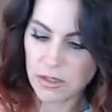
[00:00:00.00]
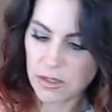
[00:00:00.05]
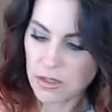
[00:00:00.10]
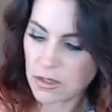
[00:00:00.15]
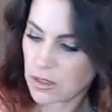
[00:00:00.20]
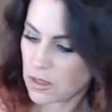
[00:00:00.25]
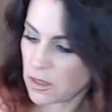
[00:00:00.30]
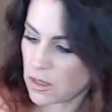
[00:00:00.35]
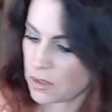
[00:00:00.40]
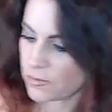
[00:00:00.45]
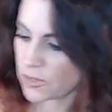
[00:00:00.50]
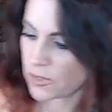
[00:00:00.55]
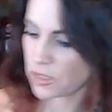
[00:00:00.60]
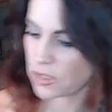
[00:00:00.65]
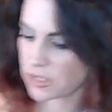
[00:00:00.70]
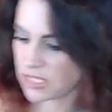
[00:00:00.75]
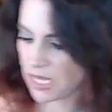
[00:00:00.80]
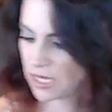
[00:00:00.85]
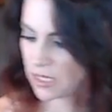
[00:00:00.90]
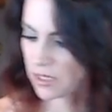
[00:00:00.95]
I'm
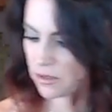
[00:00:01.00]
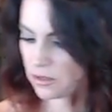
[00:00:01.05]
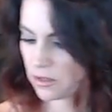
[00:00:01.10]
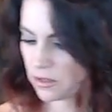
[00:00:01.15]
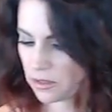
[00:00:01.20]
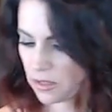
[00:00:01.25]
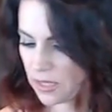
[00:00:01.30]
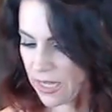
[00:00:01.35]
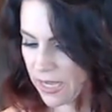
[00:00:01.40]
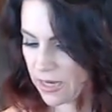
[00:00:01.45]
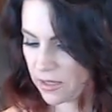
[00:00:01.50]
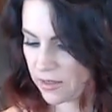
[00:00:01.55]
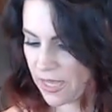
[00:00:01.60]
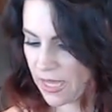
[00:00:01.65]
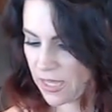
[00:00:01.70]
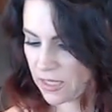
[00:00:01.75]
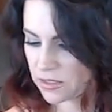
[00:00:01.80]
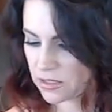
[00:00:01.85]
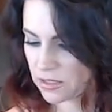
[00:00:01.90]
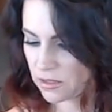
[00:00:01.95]
gonna take a little out of
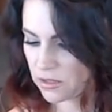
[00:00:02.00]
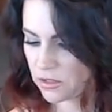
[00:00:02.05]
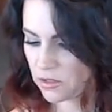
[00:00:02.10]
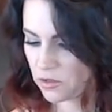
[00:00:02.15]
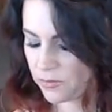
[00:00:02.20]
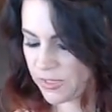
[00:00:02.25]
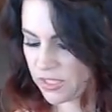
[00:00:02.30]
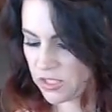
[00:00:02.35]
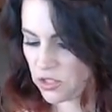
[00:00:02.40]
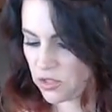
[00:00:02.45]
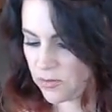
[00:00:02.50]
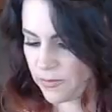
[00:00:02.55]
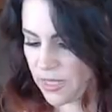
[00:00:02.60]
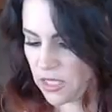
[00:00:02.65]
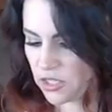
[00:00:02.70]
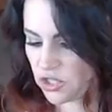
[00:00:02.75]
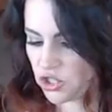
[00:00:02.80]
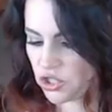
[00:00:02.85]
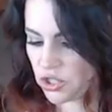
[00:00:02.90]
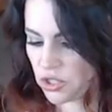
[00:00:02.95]
that. It's a little bit too
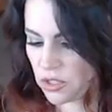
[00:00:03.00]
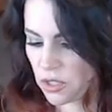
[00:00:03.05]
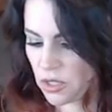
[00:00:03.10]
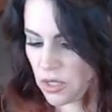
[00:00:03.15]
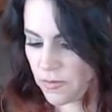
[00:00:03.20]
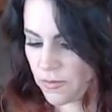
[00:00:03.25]
much.